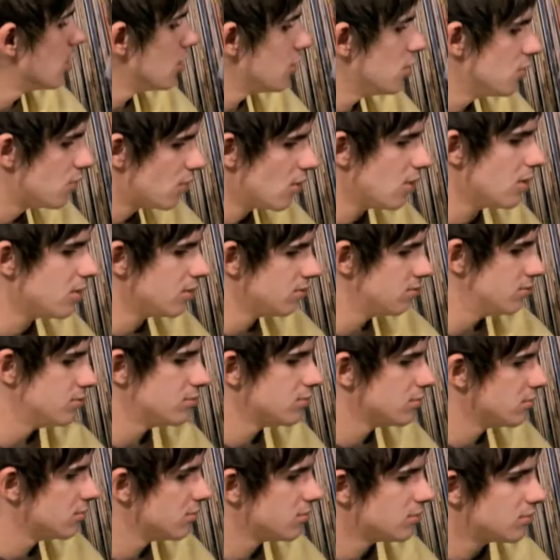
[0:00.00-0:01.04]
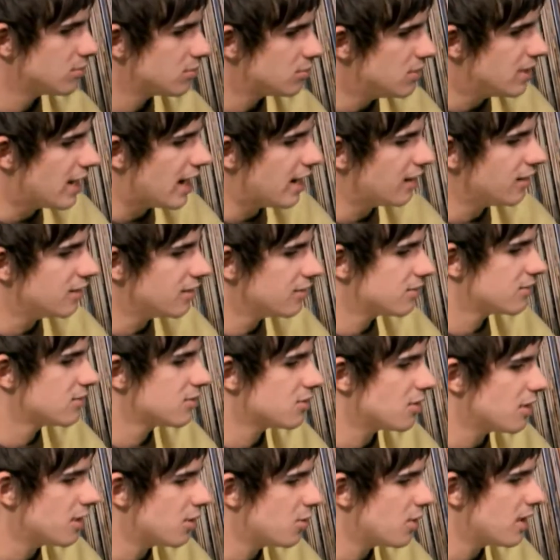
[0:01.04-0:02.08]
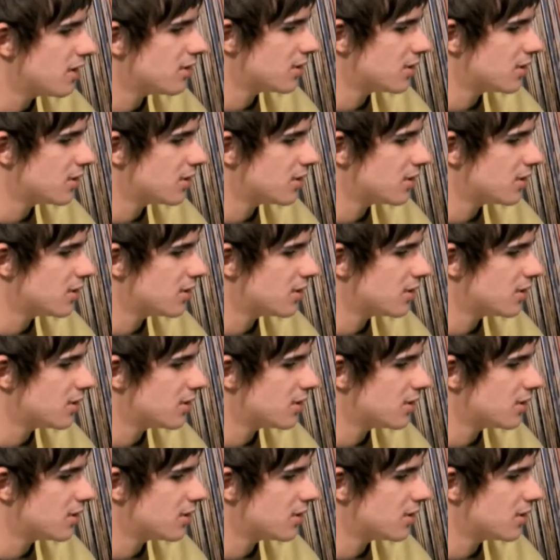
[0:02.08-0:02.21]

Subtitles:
you've got to nail it straight away.